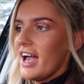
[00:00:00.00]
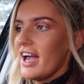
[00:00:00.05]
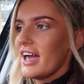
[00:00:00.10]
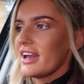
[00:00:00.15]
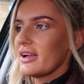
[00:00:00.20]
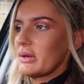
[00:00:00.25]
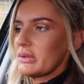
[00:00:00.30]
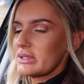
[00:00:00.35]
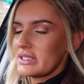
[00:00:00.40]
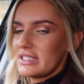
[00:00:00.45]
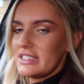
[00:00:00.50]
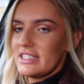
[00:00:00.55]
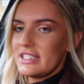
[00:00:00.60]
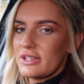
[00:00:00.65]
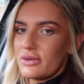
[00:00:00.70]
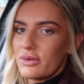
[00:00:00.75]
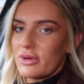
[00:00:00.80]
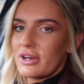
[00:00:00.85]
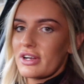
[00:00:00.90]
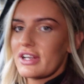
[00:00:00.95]
and I was
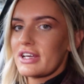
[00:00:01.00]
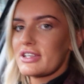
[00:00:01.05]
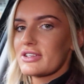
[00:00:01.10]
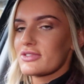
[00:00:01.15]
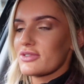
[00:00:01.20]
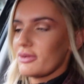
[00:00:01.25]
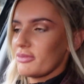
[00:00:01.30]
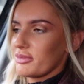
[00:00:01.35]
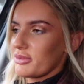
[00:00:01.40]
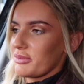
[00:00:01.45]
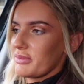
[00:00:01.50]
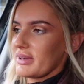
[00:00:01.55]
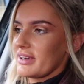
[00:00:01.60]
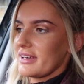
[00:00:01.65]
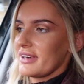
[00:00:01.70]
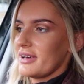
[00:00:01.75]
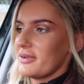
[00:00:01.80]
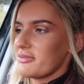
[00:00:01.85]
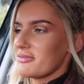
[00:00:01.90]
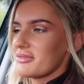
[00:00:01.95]
eating one and I dropped a bit,
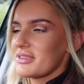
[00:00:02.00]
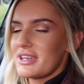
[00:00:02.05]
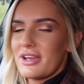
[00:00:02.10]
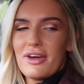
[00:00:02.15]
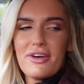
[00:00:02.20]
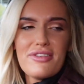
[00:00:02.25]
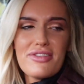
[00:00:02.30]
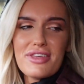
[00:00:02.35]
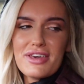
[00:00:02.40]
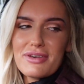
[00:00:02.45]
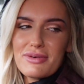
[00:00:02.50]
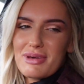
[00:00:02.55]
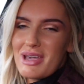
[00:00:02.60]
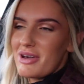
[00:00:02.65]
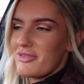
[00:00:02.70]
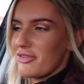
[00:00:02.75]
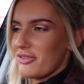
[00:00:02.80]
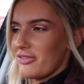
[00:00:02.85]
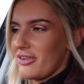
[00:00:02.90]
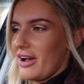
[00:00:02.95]
and we don't, I think we
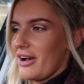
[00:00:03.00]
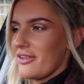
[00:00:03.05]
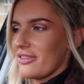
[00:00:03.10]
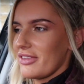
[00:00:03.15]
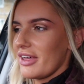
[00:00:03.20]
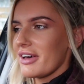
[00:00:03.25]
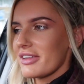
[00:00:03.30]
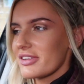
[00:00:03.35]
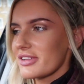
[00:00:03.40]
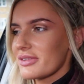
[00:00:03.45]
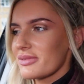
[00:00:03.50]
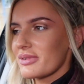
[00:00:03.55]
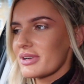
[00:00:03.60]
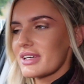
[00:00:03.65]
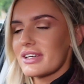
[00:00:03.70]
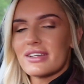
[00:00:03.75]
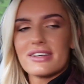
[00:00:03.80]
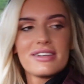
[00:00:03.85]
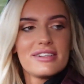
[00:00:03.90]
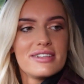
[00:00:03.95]
ever found that, did we?